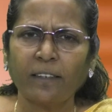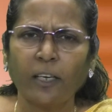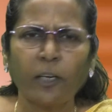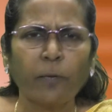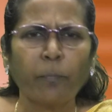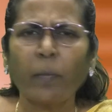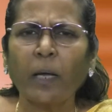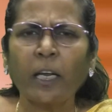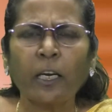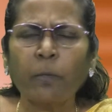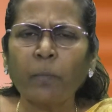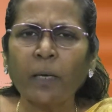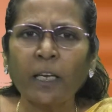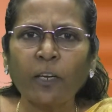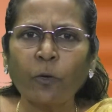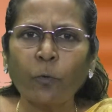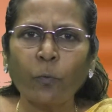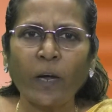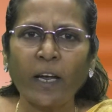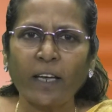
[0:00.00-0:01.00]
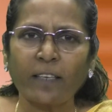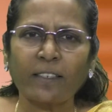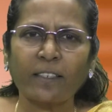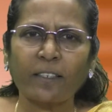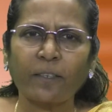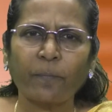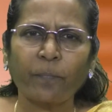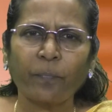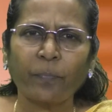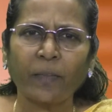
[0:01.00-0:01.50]
in many, many
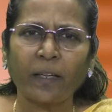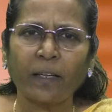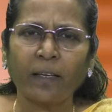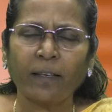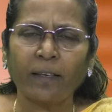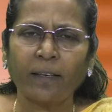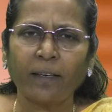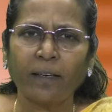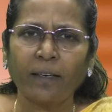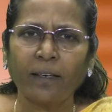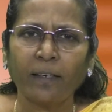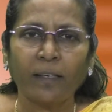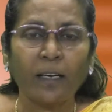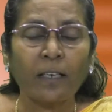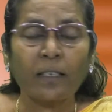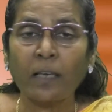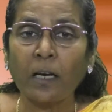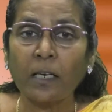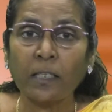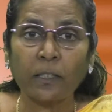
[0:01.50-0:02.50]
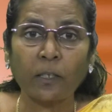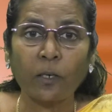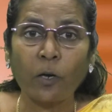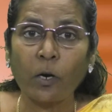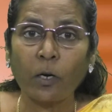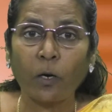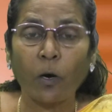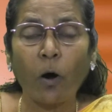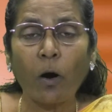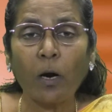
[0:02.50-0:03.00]
ways. Let's ask the
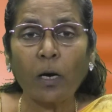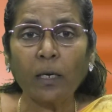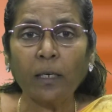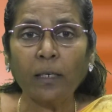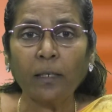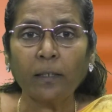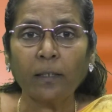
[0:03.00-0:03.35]
Lord, Lord,